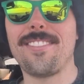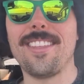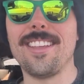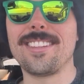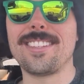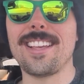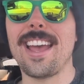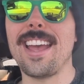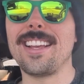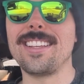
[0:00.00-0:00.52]

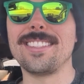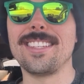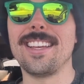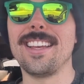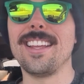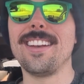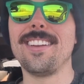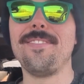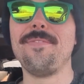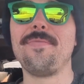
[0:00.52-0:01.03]
this exit,
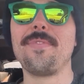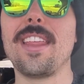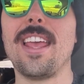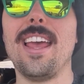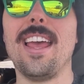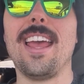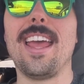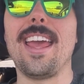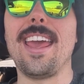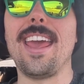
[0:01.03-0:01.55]

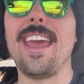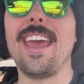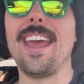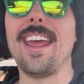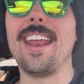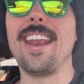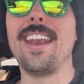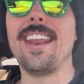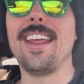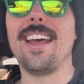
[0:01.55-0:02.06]

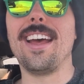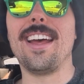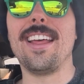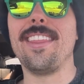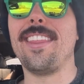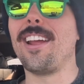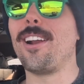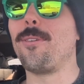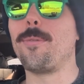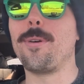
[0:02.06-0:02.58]
and
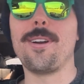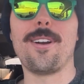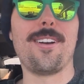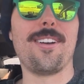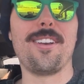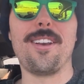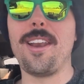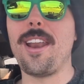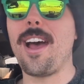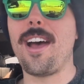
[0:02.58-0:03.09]
there were
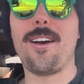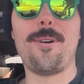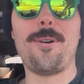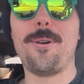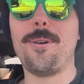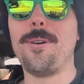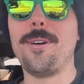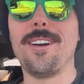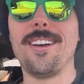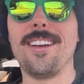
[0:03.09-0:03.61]

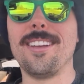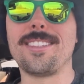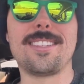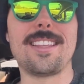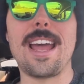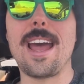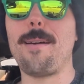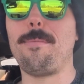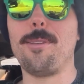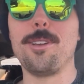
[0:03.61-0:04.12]
no
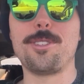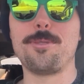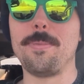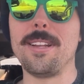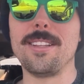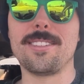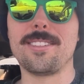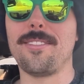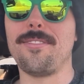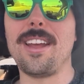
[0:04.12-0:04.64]

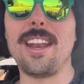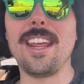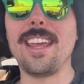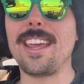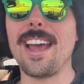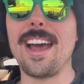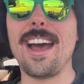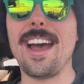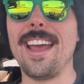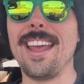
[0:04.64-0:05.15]
establishments of any
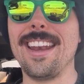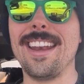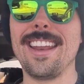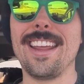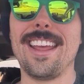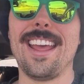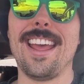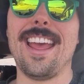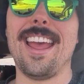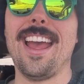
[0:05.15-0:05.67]
kind.
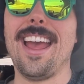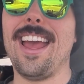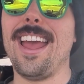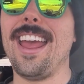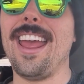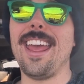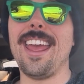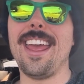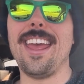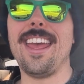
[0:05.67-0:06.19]

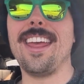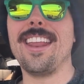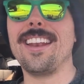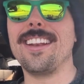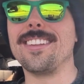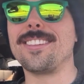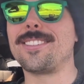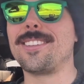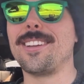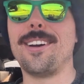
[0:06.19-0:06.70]
And
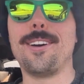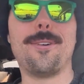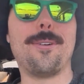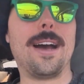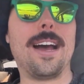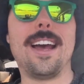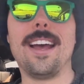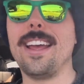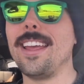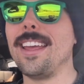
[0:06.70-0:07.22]
so
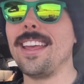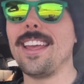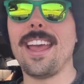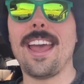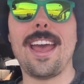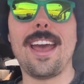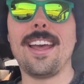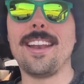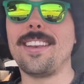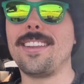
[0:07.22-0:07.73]
I
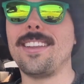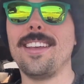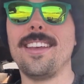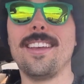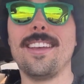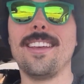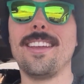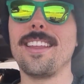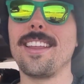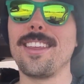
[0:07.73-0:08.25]
had
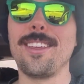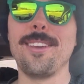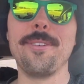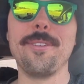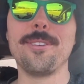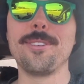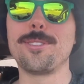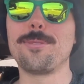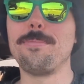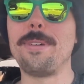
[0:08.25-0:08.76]
to
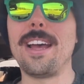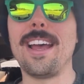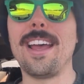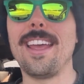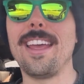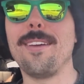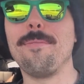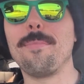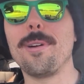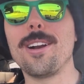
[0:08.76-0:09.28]
use
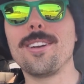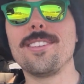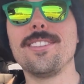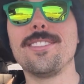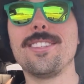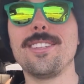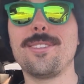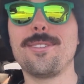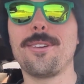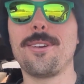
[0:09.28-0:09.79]
my
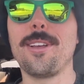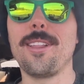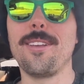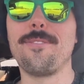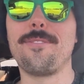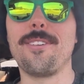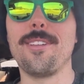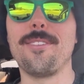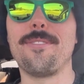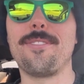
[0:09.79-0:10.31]
emergency toilet
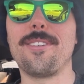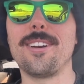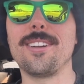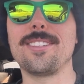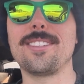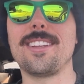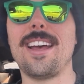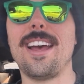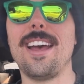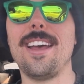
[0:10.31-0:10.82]
for the
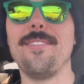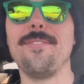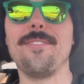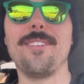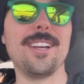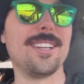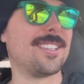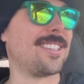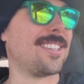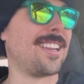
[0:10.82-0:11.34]
first time,
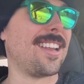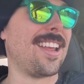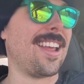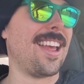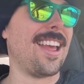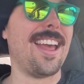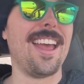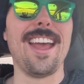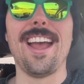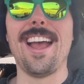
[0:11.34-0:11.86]
which
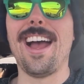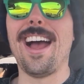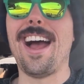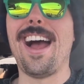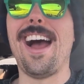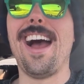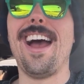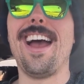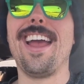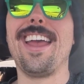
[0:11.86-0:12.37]

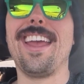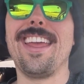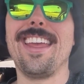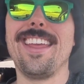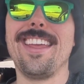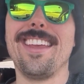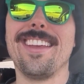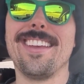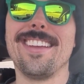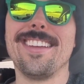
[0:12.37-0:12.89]
I